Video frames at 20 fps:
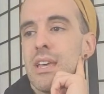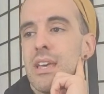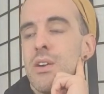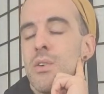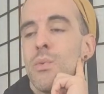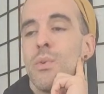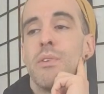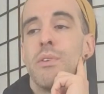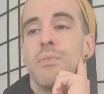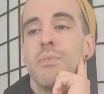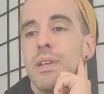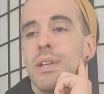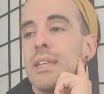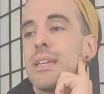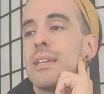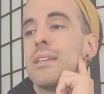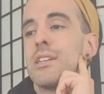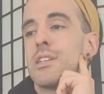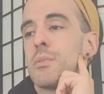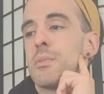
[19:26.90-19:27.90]
We
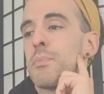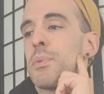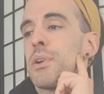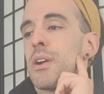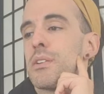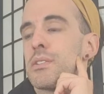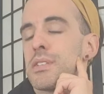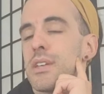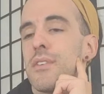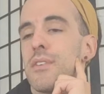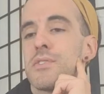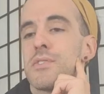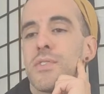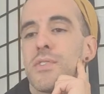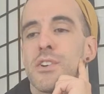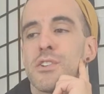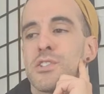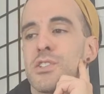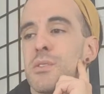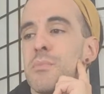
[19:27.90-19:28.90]
really need to put ourselves
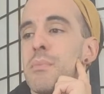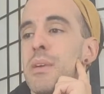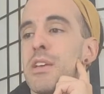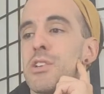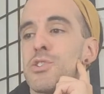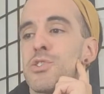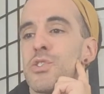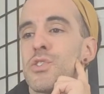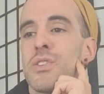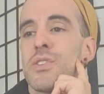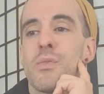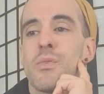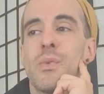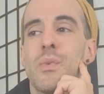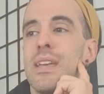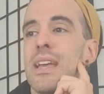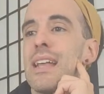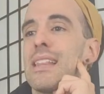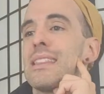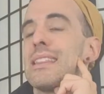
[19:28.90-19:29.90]
first to make sure that
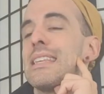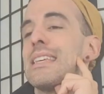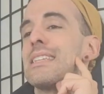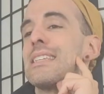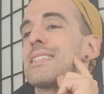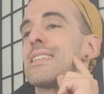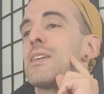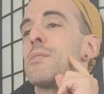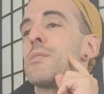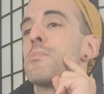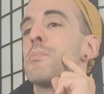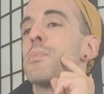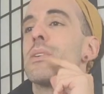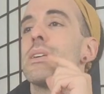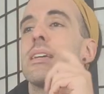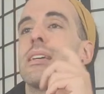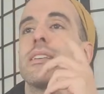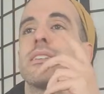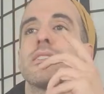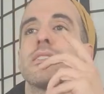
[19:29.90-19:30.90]
we at least can
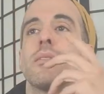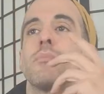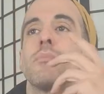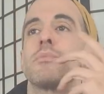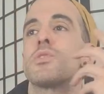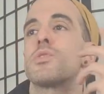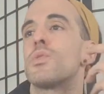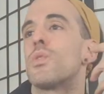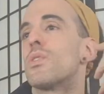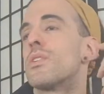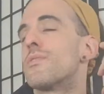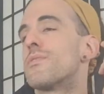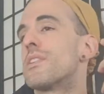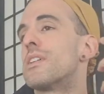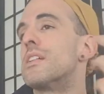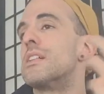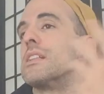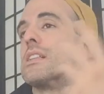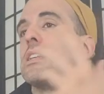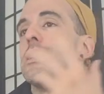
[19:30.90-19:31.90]
bring some sort
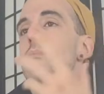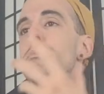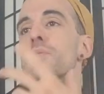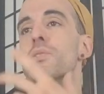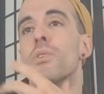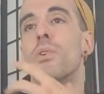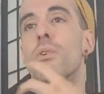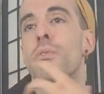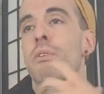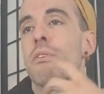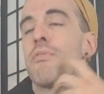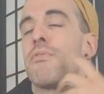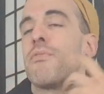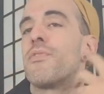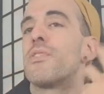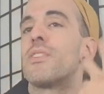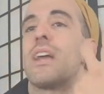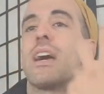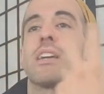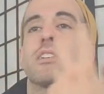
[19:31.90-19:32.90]
of glimpse or
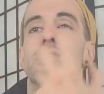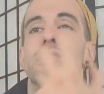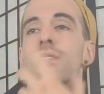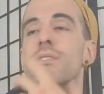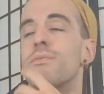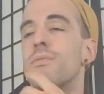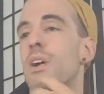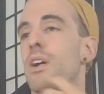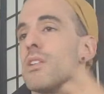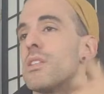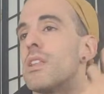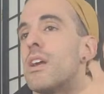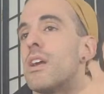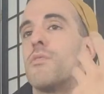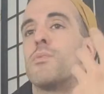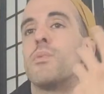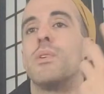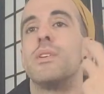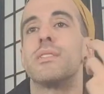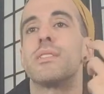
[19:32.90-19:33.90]
reflection of our
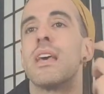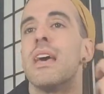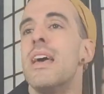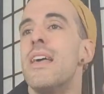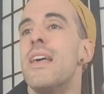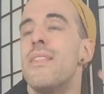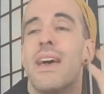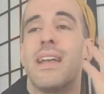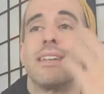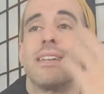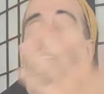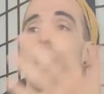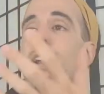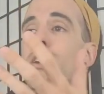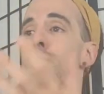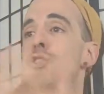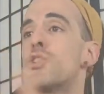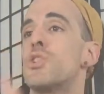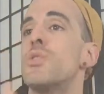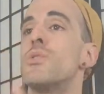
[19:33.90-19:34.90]
loved ones that
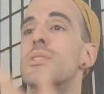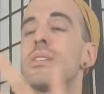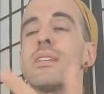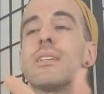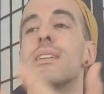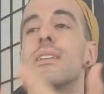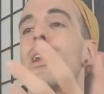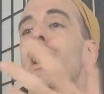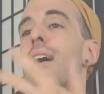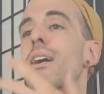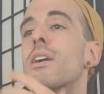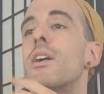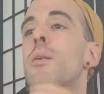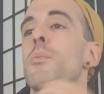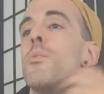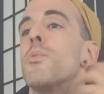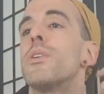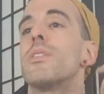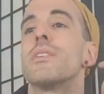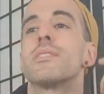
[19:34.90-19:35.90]
are choosing to not
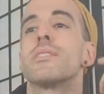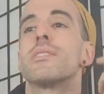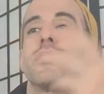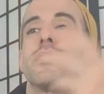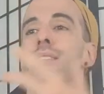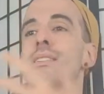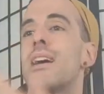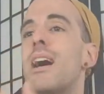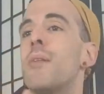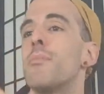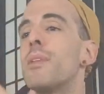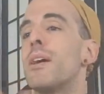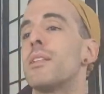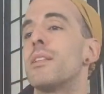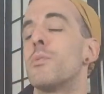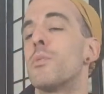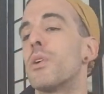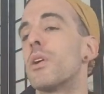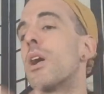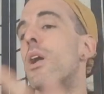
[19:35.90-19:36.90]
come with us on the timeline
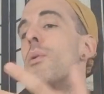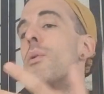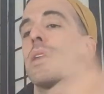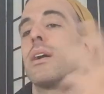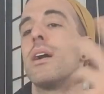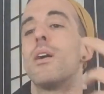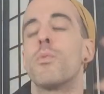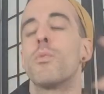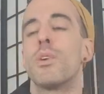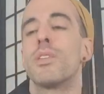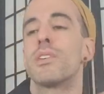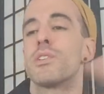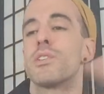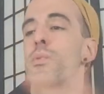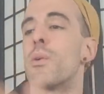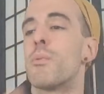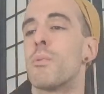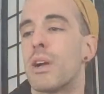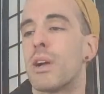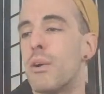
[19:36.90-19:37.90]
that we're going on with us
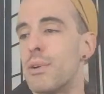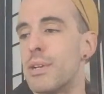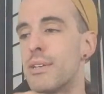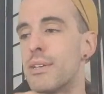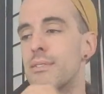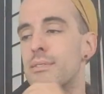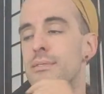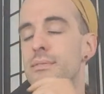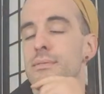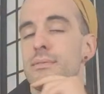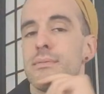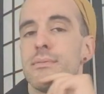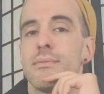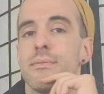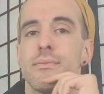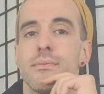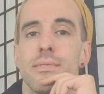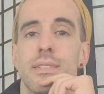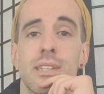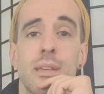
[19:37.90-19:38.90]
where we're going.
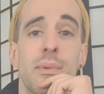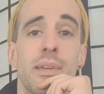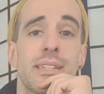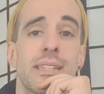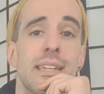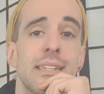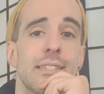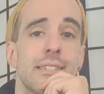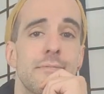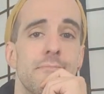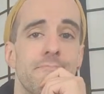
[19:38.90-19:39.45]
Does that make sense?